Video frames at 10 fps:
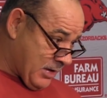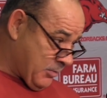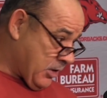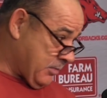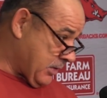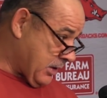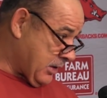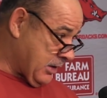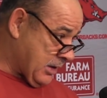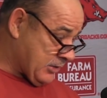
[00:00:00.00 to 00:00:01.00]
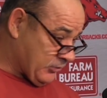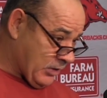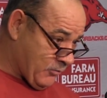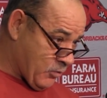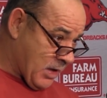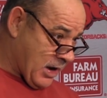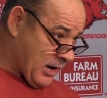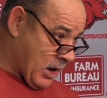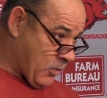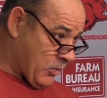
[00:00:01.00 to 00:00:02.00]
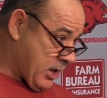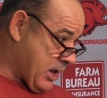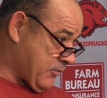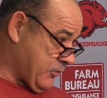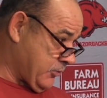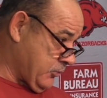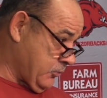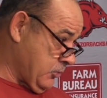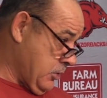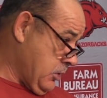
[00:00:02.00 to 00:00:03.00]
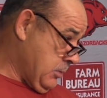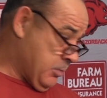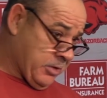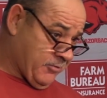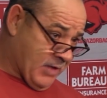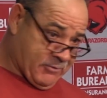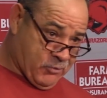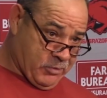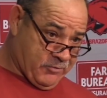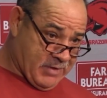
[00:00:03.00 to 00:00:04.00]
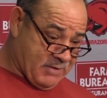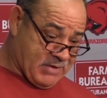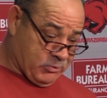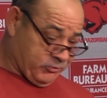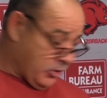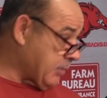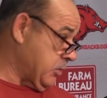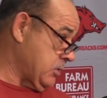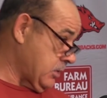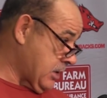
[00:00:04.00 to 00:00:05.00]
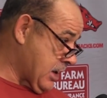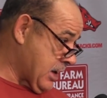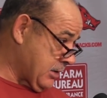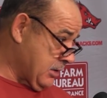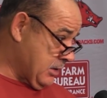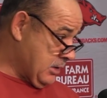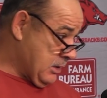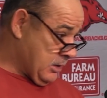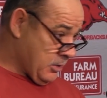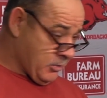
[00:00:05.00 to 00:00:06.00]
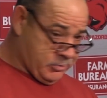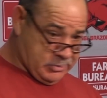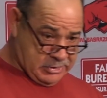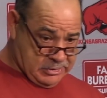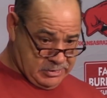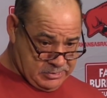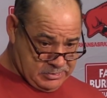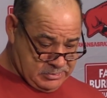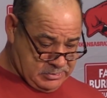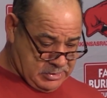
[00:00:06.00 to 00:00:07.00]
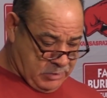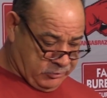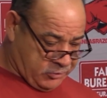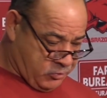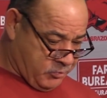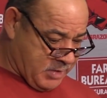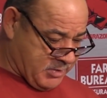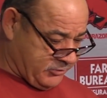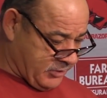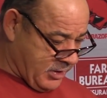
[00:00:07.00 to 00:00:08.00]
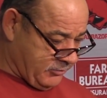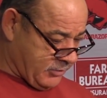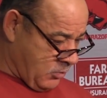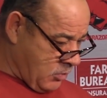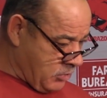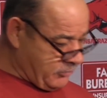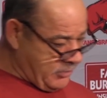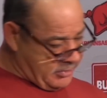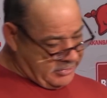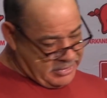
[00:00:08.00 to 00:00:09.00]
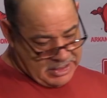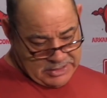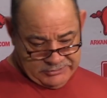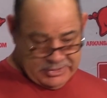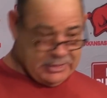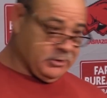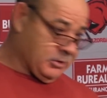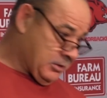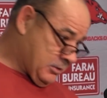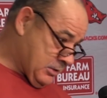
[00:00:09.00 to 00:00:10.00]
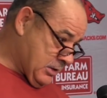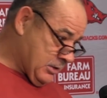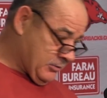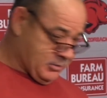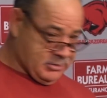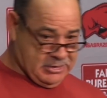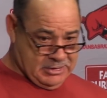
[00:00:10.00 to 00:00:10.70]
I'm up, and I slept for about an hour and a half or two. But at 5:45, I was up, and you know, I was home by myself. So I walked around the house and I looked at things, and